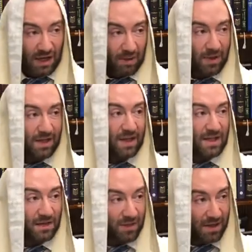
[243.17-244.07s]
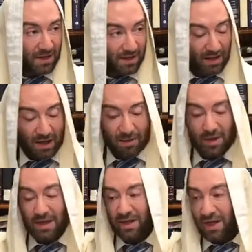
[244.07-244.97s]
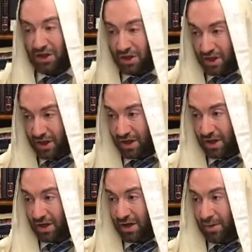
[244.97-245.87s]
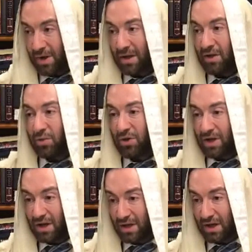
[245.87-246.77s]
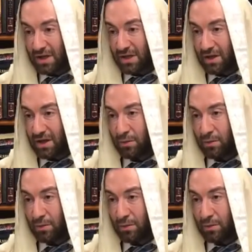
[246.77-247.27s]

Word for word: about next month, about next year, about in 20 years,